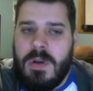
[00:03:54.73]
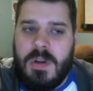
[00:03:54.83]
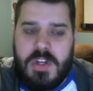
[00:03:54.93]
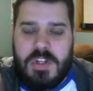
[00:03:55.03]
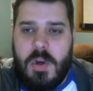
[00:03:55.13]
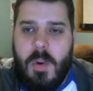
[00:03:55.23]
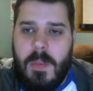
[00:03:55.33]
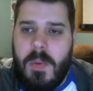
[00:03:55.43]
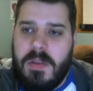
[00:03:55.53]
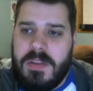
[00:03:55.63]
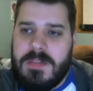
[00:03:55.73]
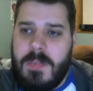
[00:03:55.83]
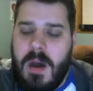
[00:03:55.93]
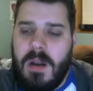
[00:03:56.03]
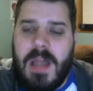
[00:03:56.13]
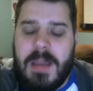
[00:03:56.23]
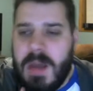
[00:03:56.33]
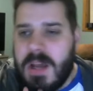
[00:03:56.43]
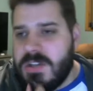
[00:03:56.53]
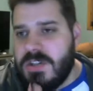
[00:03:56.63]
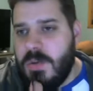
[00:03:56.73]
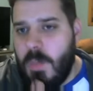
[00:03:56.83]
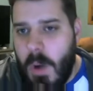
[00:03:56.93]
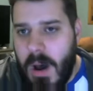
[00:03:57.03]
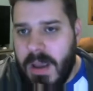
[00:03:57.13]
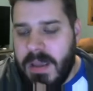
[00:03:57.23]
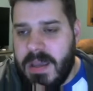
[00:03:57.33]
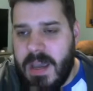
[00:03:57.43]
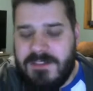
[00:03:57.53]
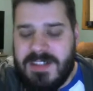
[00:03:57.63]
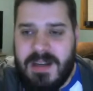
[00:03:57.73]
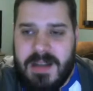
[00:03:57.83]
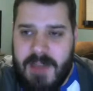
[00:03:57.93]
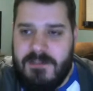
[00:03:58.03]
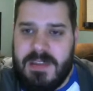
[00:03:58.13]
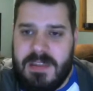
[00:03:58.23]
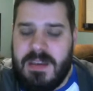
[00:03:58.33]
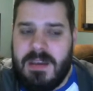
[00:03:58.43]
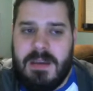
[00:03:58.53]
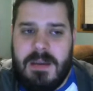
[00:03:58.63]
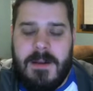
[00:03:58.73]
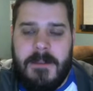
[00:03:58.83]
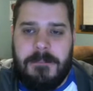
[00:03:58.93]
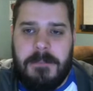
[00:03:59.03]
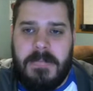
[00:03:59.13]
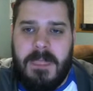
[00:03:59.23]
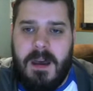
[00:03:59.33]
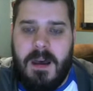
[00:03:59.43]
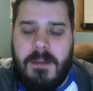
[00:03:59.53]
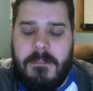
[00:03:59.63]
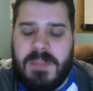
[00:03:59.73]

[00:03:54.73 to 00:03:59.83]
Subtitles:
show up on this model. I'm not sure why. I've done everything the